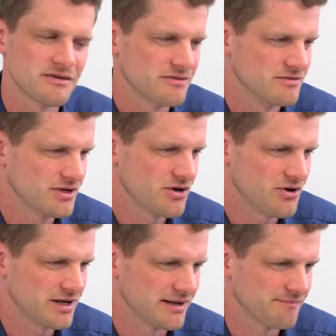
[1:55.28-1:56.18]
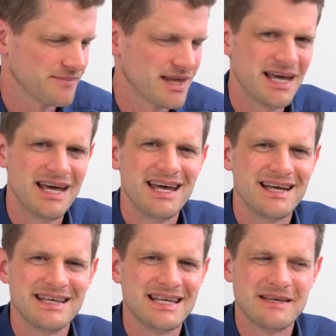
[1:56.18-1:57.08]
of recording
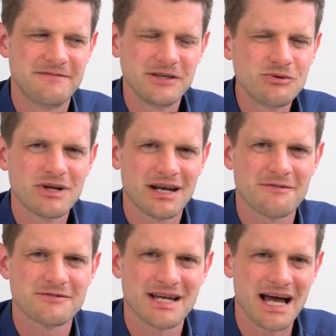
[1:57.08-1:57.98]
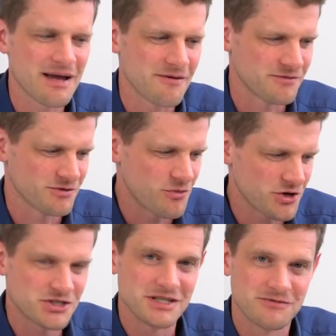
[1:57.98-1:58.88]
if you do not have time to
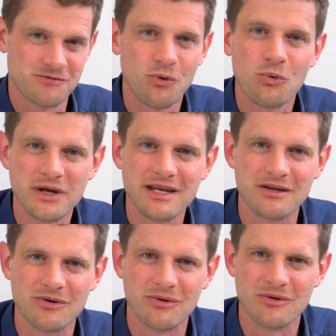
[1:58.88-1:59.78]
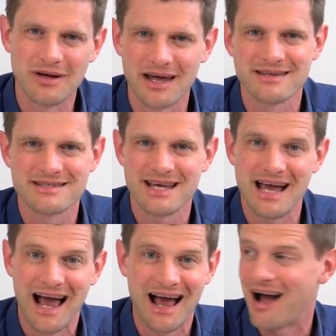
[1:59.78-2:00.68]
watch this full video and you say,
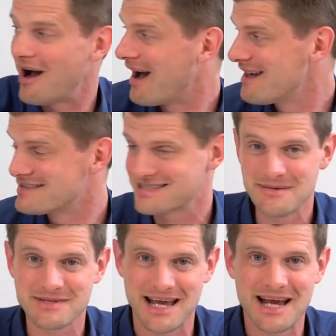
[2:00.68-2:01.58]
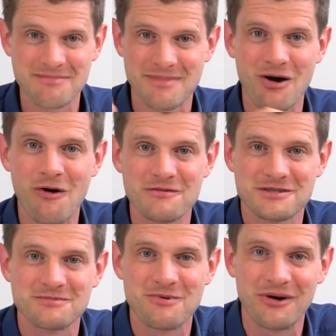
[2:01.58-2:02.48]
ah, it seems like my office
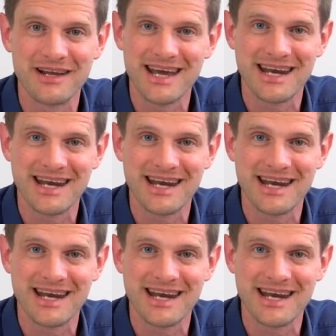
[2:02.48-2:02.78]
is burning